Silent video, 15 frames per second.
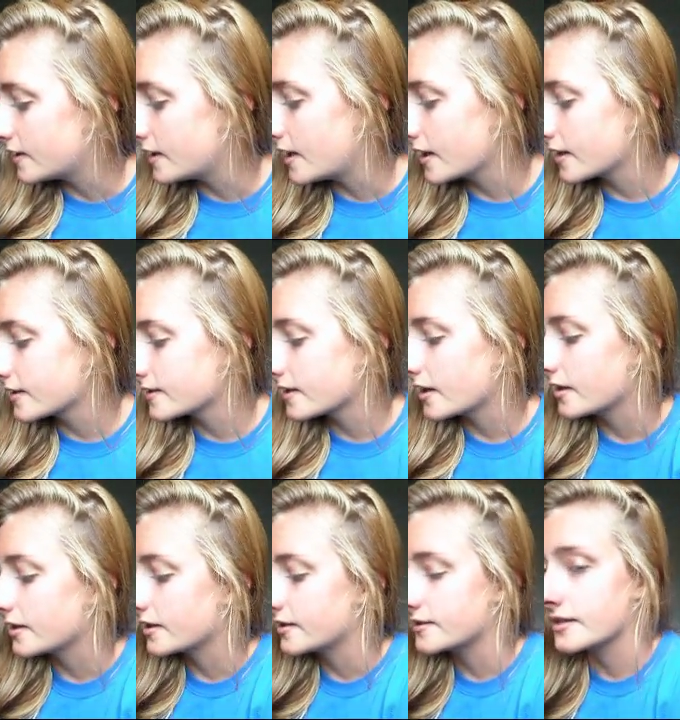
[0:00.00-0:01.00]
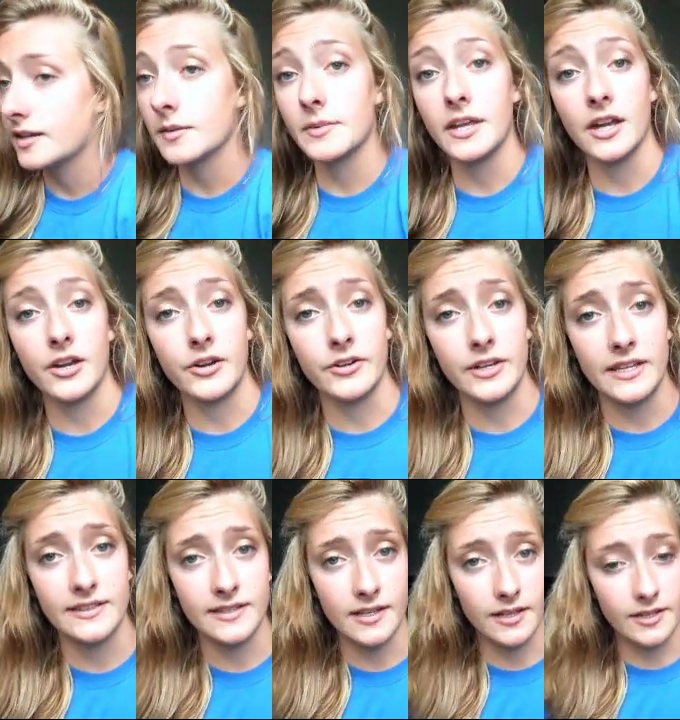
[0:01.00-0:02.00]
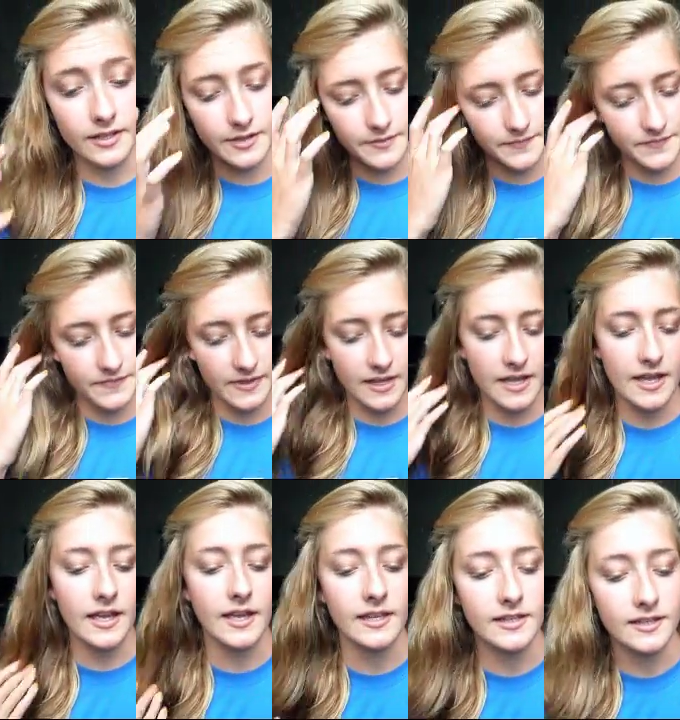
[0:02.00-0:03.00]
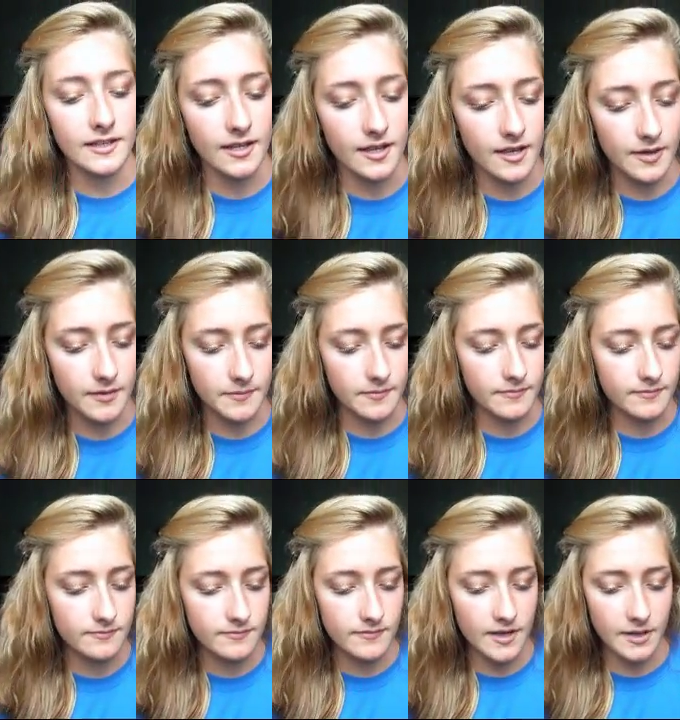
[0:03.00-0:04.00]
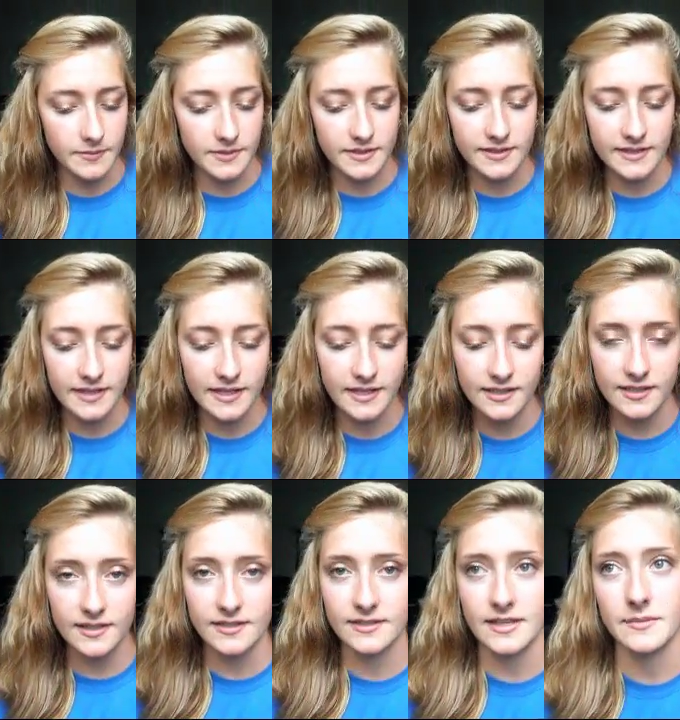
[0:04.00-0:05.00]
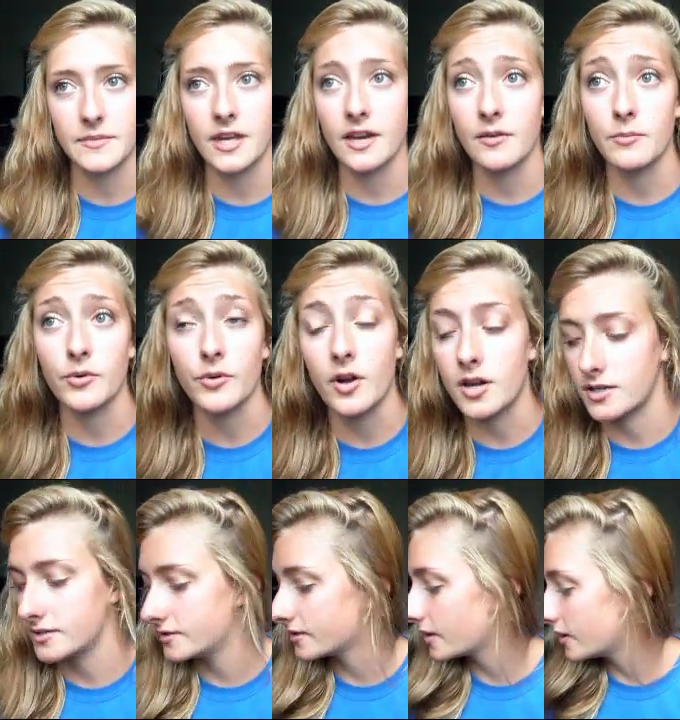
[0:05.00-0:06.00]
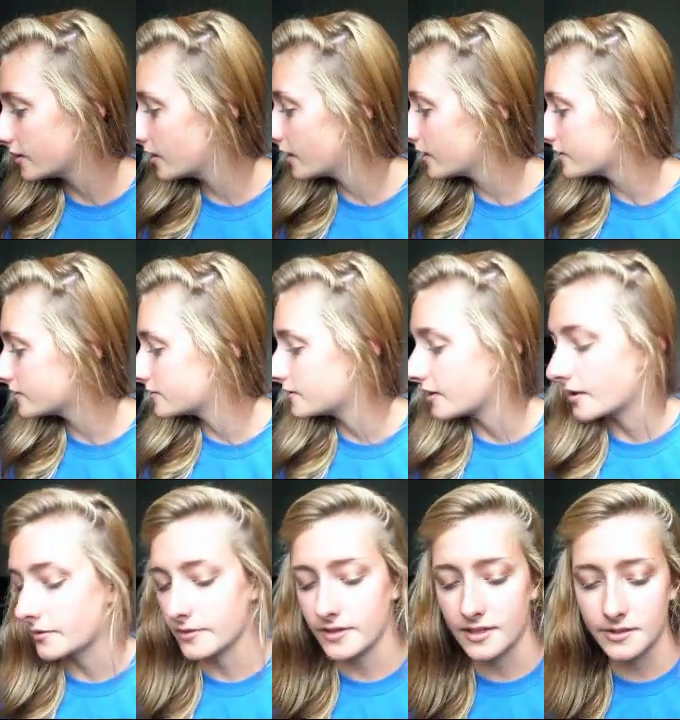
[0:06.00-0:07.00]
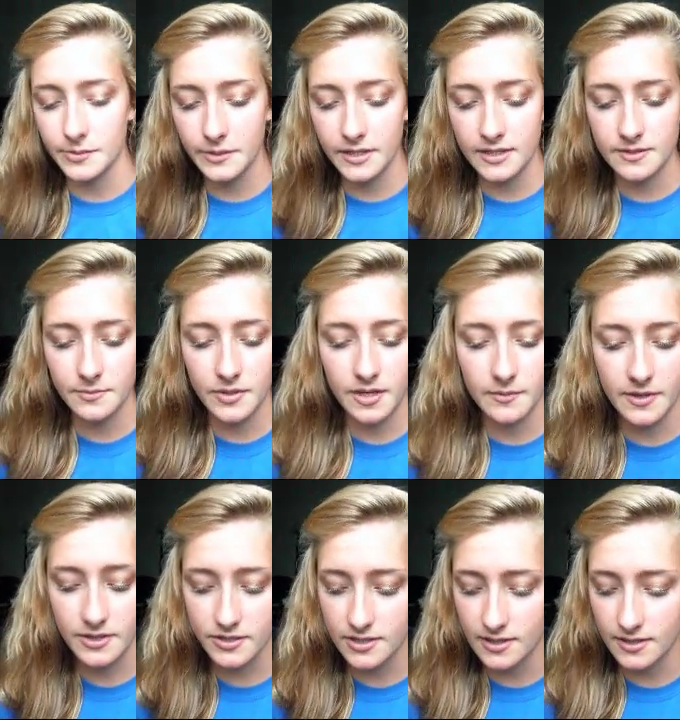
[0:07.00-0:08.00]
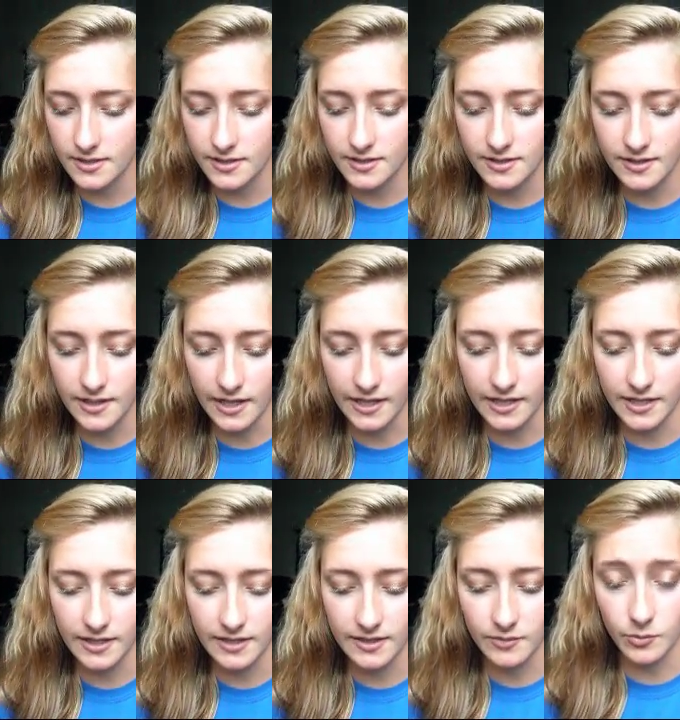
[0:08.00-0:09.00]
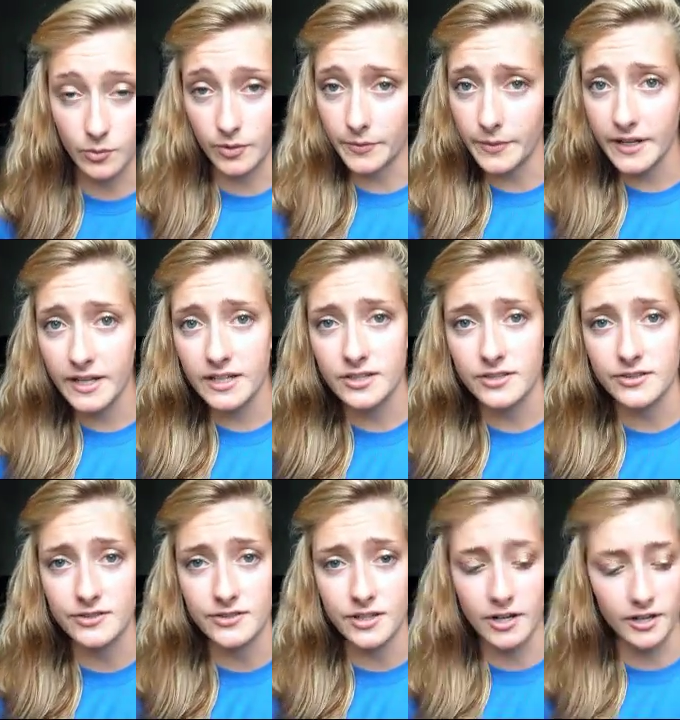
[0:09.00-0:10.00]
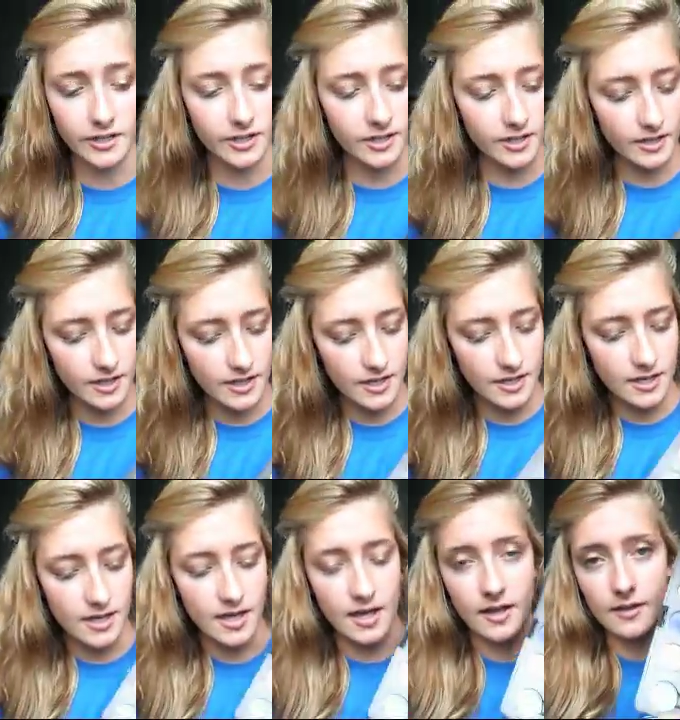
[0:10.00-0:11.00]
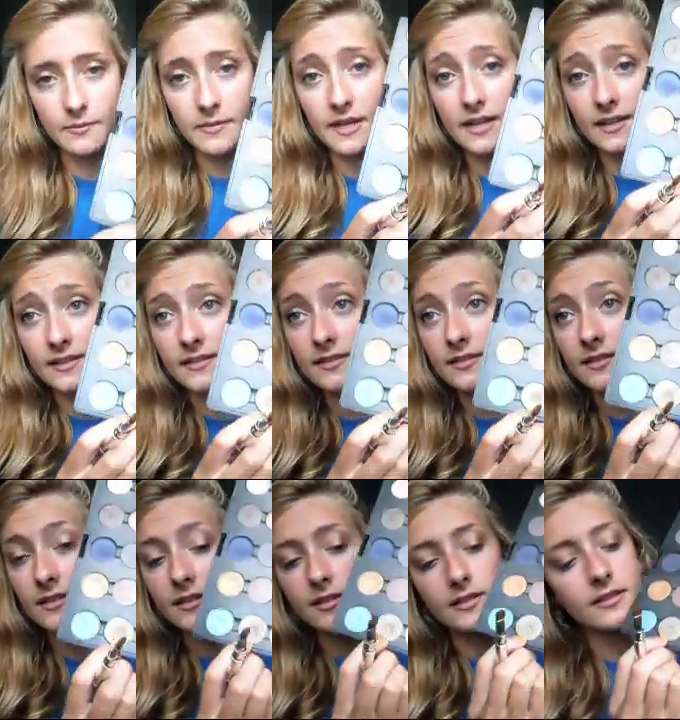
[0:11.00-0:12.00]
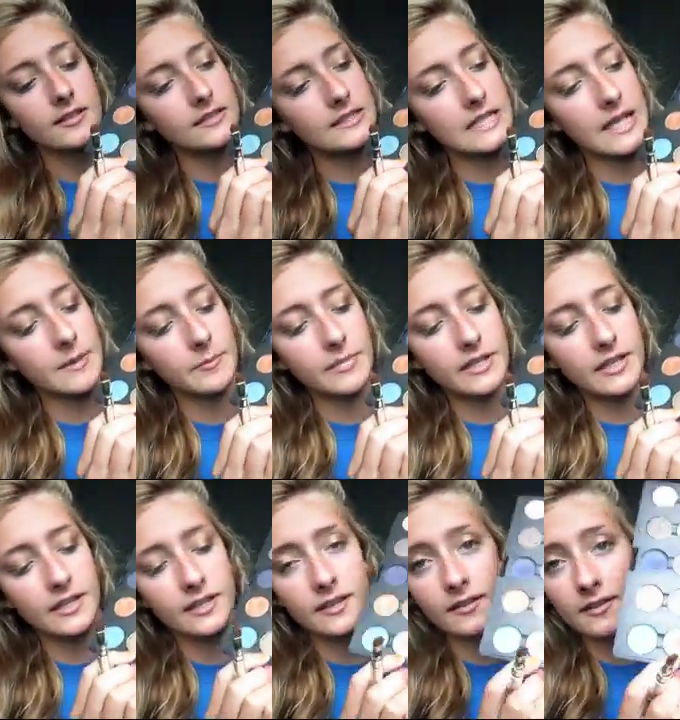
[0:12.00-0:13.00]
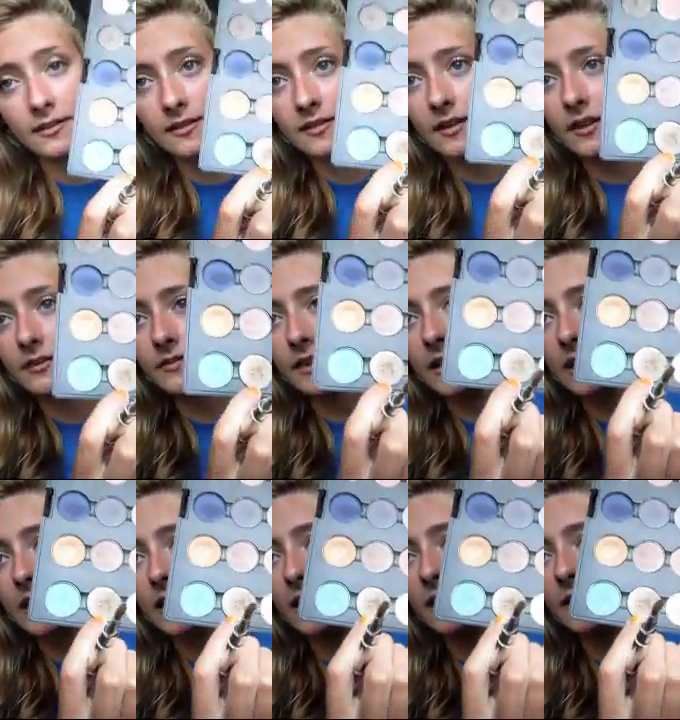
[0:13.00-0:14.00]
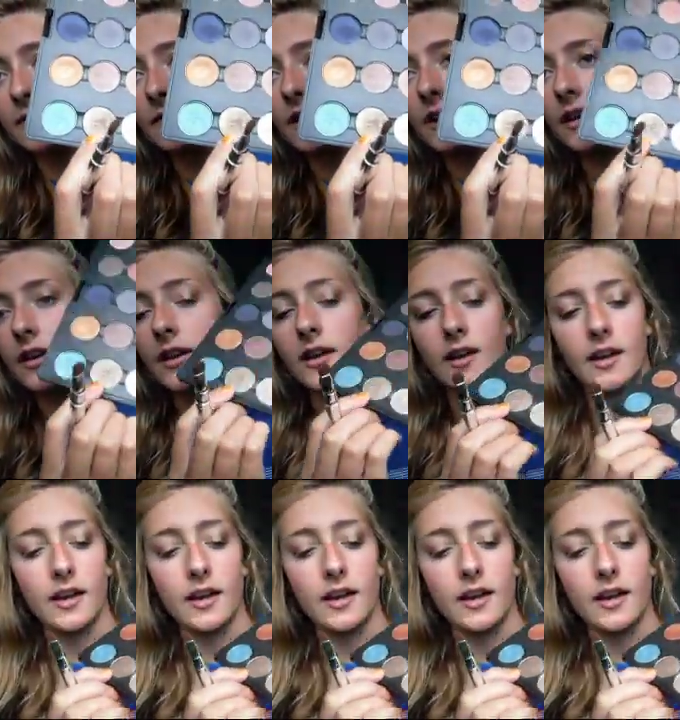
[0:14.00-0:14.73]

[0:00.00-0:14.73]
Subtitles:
Then the next color is going to be our crease color, and I'm sticking to the same kind of bronze color. So this one is pretty much like woodwinked, just darker. It's tempting. It's right here.